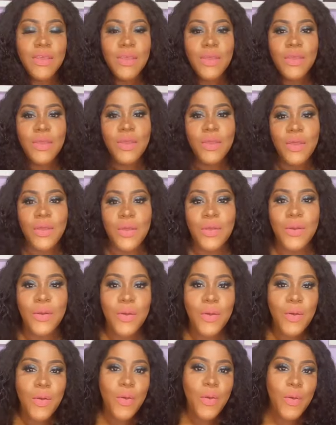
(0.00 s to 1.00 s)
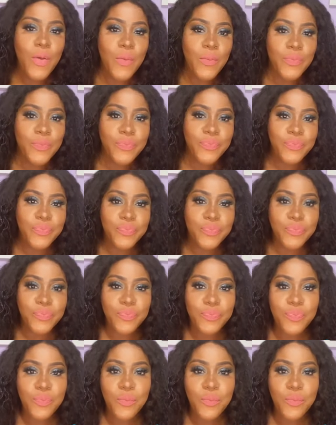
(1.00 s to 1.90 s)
Nothing is said.